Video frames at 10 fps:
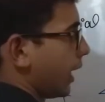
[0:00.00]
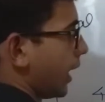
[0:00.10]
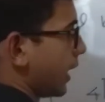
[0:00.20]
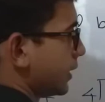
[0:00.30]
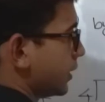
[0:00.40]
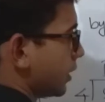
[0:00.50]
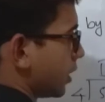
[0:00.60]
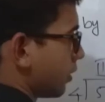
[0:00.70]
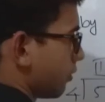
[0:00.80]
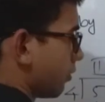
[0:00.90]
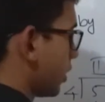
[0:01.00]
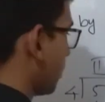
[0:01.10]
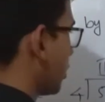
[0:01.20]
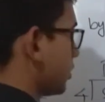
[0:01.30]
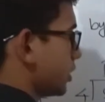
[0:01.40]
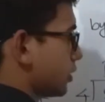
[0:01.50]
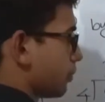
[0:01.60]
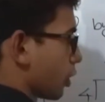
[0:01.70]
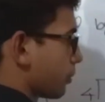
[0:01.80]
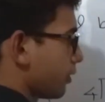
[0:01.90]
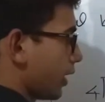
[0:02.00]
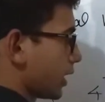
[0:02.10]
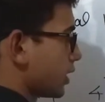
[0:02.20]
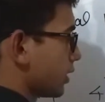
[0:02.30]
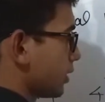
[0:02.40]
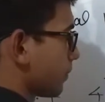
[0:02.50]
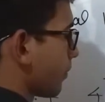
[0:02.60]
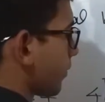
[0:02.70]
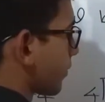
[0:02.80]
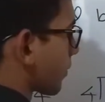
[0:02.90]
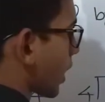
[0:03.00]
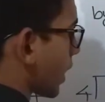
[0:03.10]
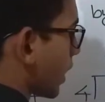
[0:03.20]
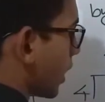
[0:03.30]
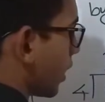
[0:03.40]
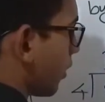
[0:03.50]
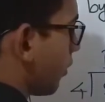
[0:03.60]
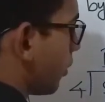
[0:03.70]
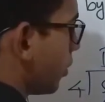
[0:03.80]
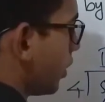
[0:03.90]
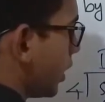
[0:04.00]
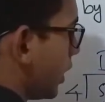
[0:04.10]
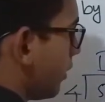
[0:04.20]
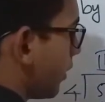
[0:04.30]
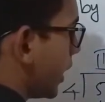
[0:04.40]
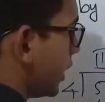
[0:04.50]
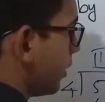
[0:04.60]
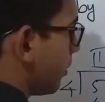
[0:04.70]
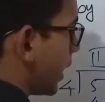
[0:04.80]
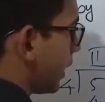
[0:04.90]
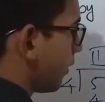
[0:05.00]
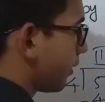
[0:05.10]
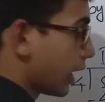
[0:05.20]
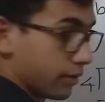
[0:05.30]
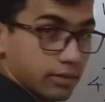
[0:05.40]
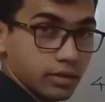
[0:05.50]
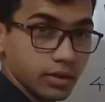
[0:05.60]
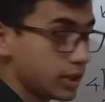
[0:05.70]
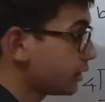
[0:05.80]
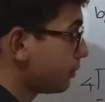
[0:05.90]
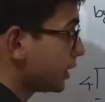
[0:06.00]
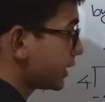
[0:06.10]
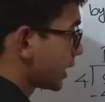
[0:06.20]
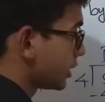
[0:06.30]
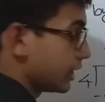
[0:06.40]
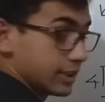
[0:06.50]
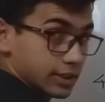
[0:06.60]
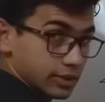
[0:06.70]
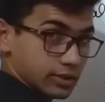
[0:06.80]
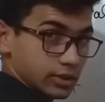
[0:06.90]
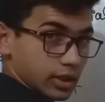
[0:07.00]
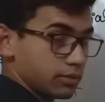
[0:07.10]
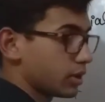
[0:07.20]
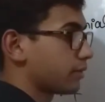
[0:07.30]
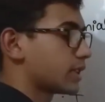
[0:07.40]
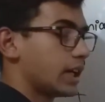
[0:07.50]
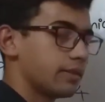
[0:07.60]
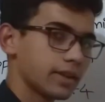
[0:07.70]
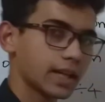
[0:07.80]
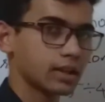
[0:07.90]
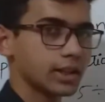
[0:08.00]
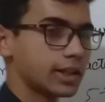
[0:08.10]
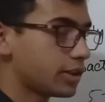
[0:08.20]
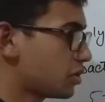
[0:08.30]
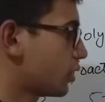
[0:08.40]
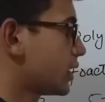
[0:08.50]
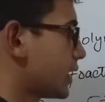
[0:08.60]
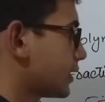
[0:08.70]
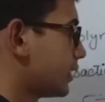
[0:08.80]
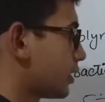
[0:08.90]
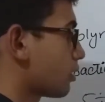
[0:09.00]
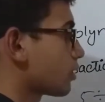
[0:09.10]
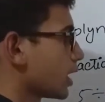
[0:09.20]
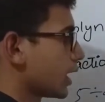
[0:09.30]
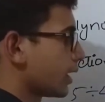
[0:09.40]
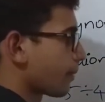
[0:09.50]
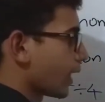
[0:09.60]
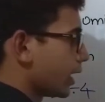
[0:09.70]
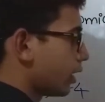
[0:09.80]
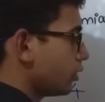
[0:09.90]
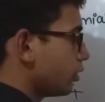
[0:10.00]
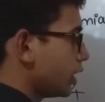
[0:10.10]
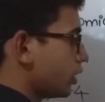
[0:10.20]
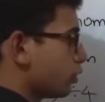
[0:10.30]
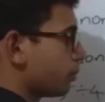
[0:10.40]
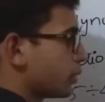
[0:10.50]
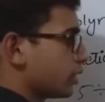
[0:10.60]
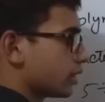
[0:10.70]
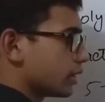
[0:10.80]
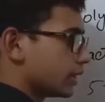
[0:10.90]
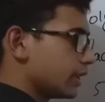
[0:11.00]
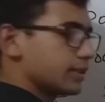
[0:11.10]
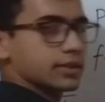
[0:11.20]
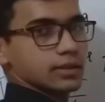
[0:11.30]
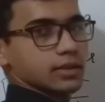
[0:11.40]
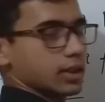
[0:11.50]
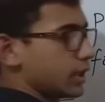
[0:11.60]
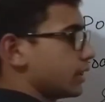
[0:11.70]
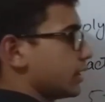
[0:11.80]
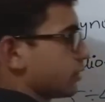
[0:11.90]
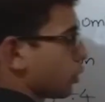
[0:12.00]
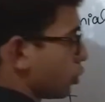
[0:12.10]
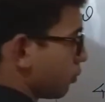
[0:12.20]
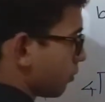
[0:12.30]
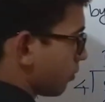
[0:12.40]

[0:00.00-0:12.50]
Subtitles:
And what about this proper fraction? 4 divided by 5. This means actually this. If you have scientific calculator, you can check this out. Now you need to put this in this home